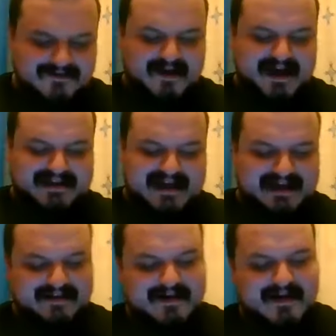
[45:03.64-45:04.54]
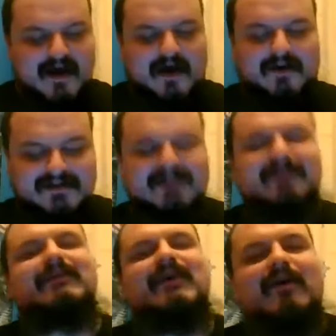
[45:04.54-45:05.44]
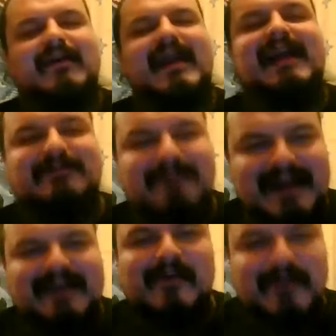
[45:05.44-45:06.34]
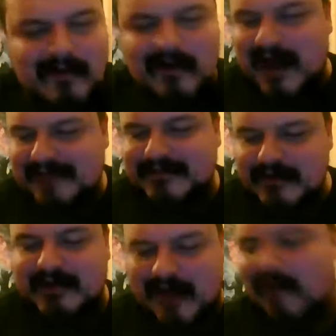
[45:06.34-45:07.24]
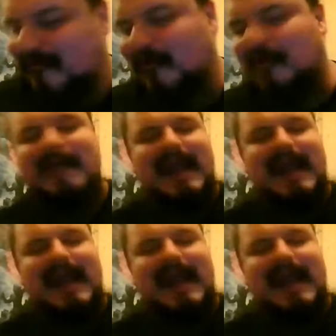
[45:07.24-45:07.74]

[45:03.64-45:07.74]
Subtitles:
Right then, on to your next record. What have you got for